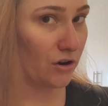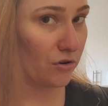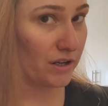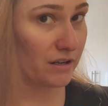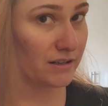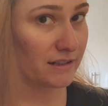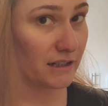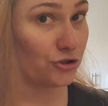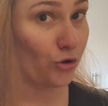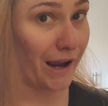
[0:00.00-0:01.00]
areas
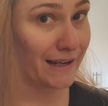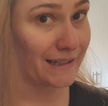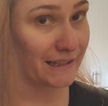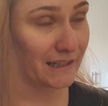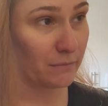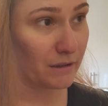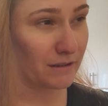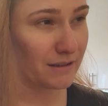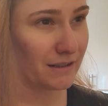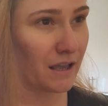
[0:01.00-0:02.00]
in Dragons and
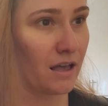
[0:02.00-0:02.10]
Demons